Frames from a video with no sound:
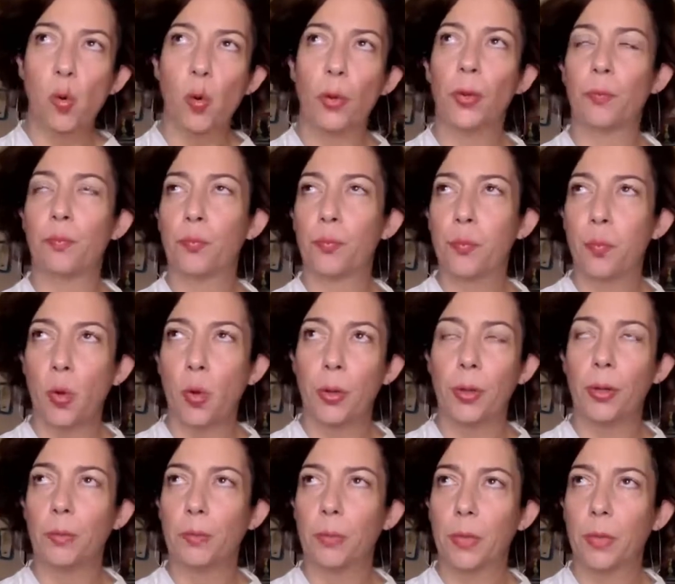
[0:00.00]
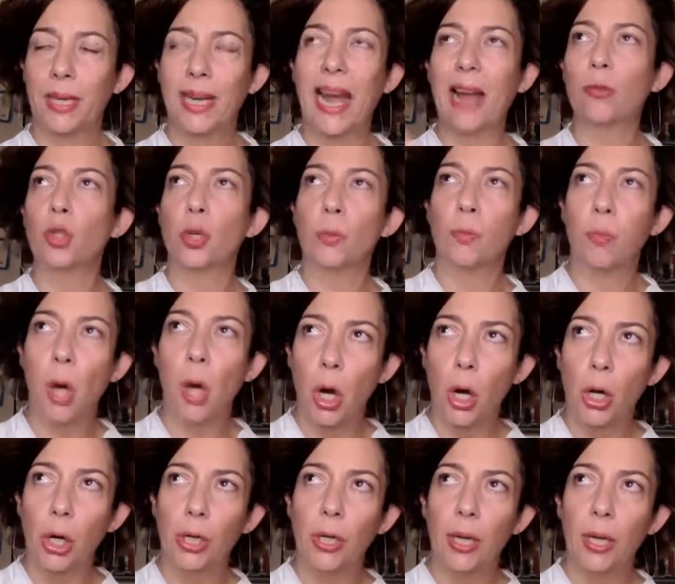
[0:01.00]
or the
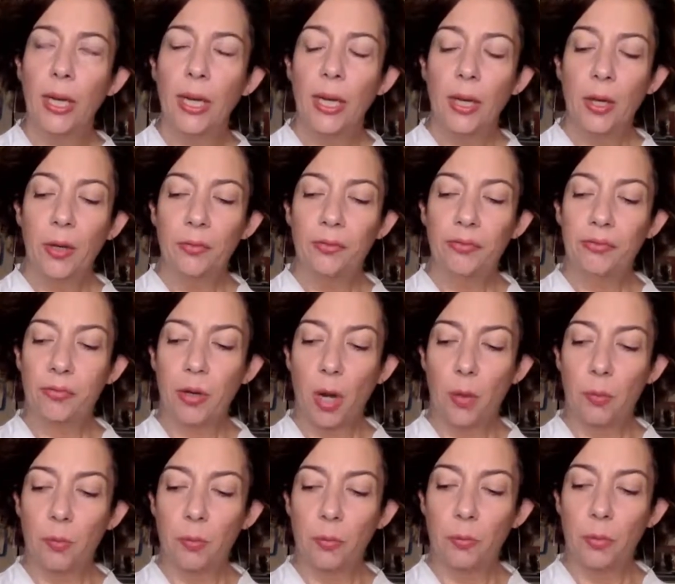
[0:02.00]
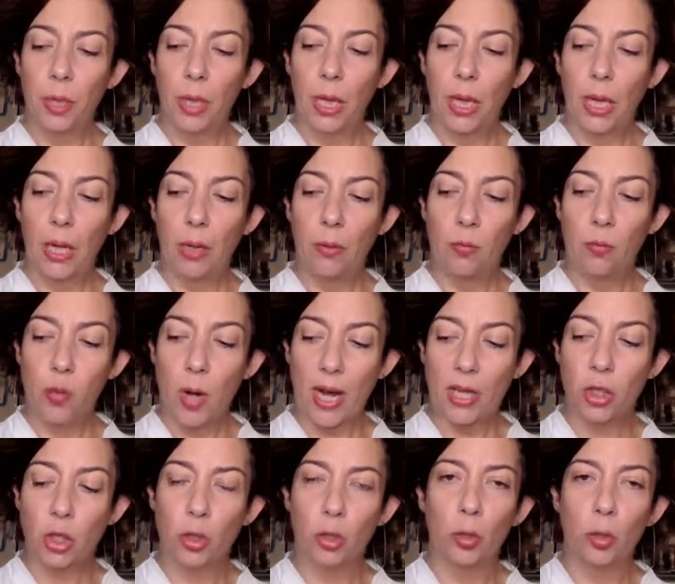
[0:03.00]
counterpart from a
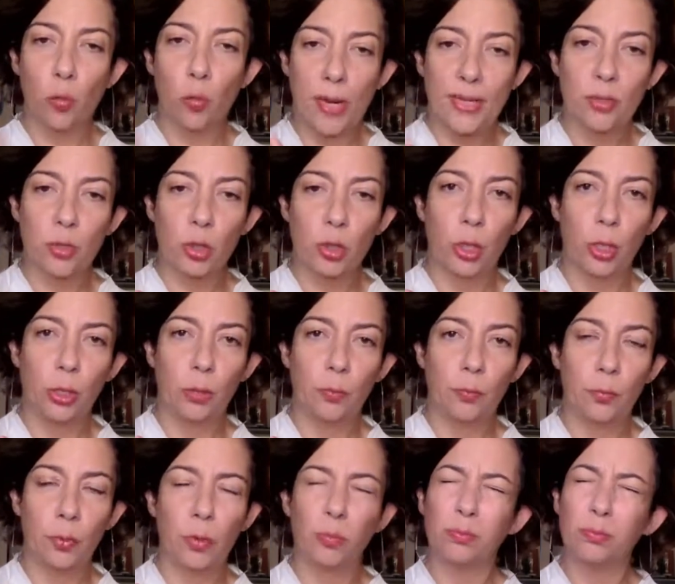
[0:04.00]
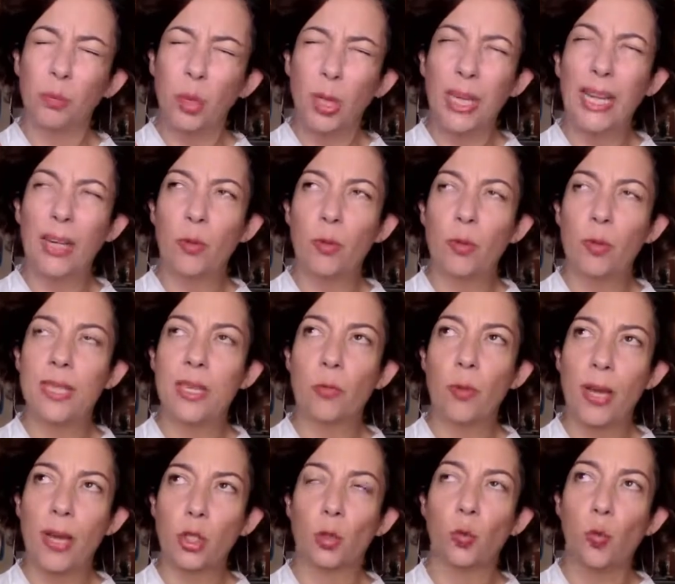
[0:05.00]
rational Western, well, I don't want to say
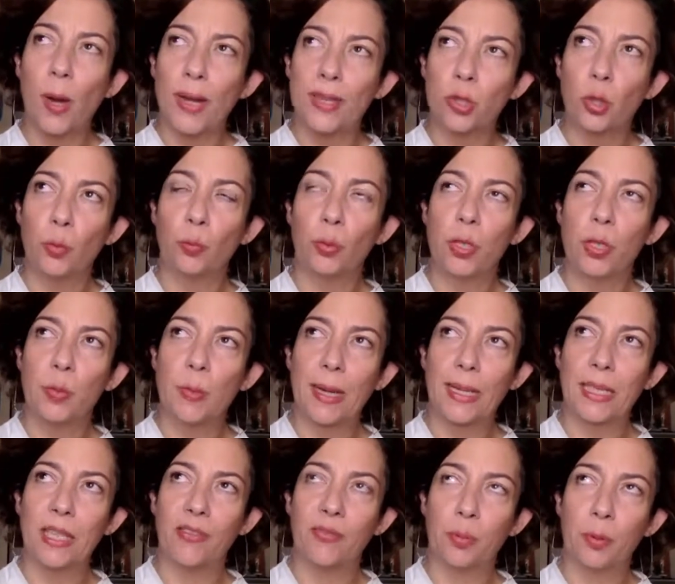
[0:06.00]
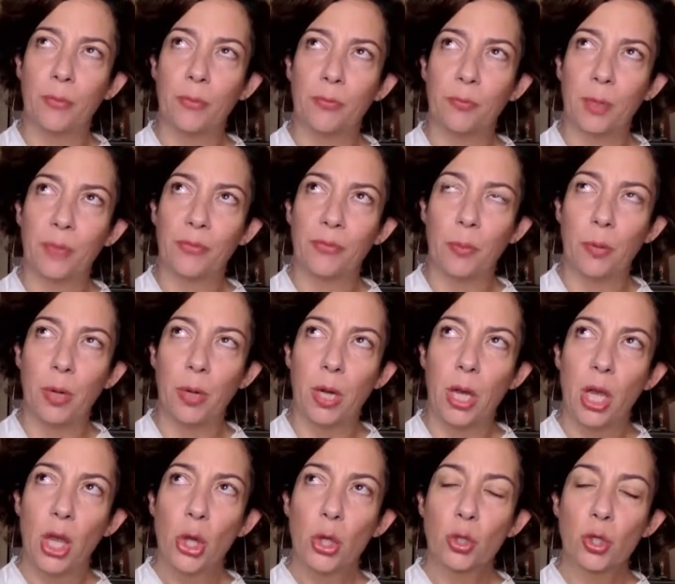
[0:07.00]
rational Western perspective, but from
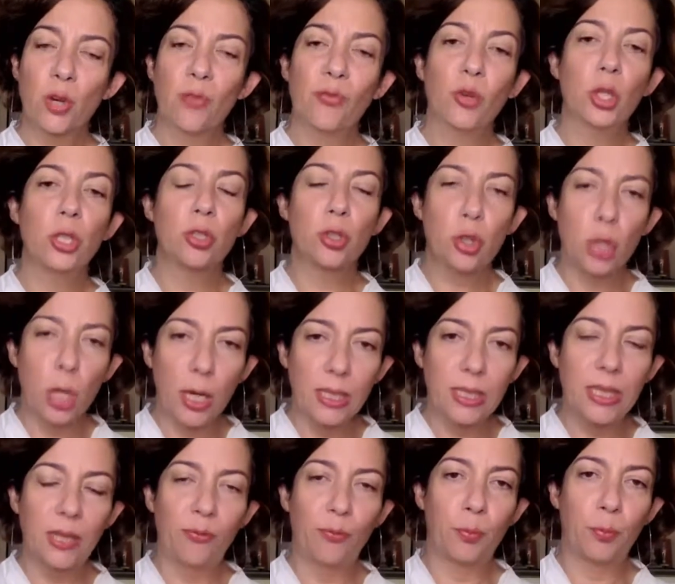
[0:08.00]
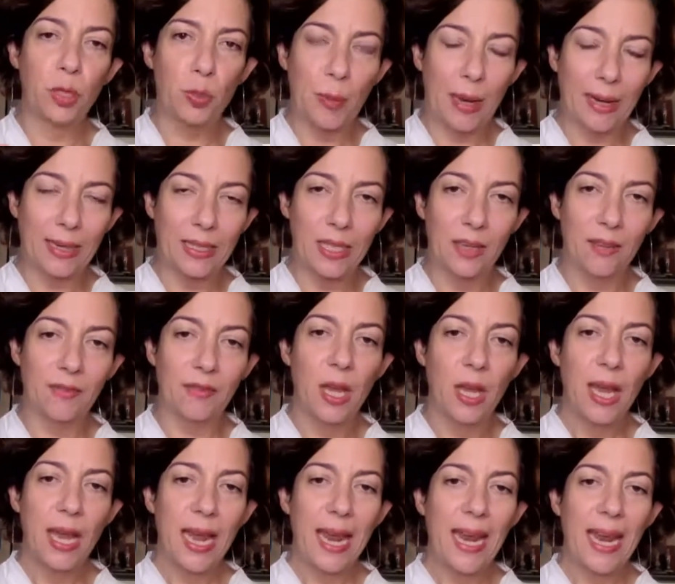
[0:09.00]
a sort of constructive perspective,
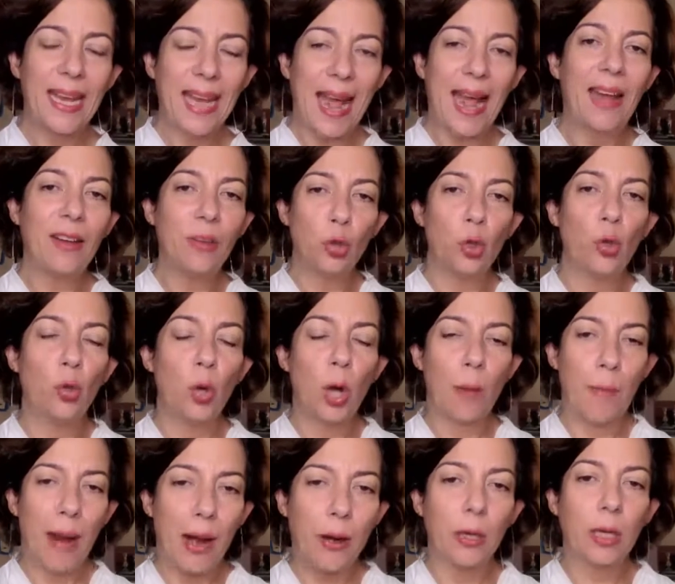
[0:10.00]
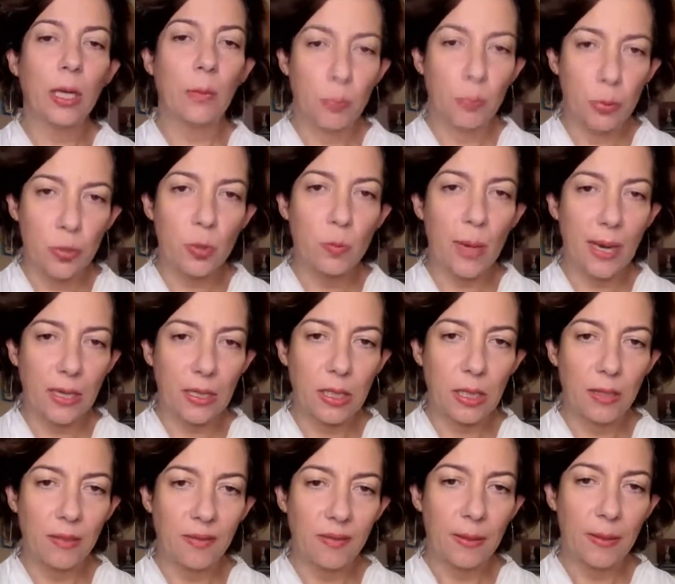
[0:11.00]
a can-do American
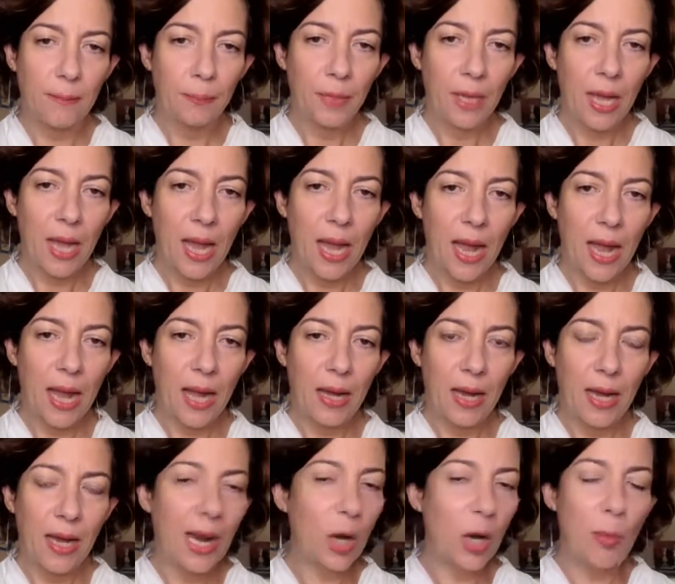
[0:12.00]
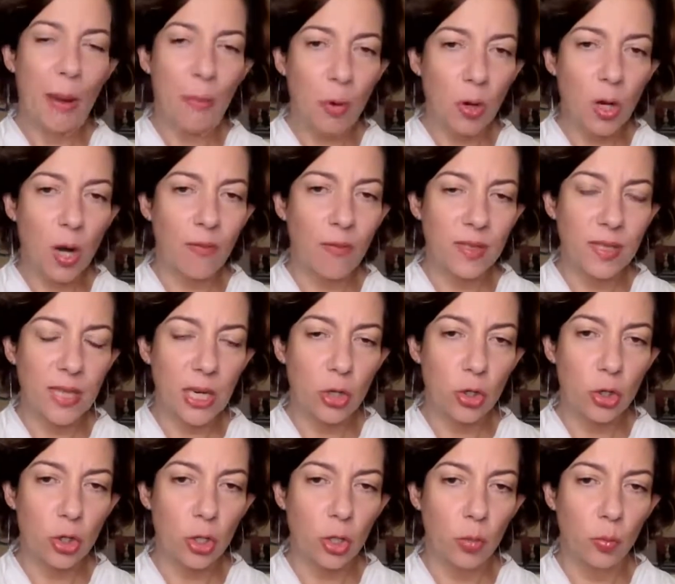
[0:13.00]
perspective. And I remember a
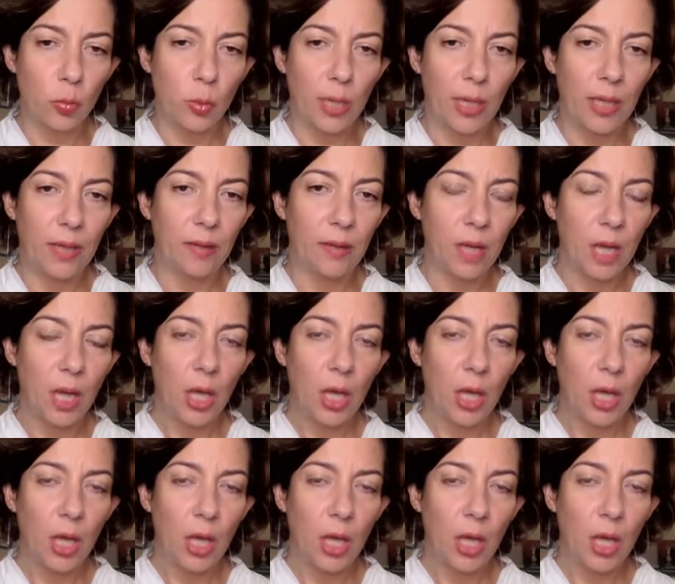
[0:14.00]
conversation with,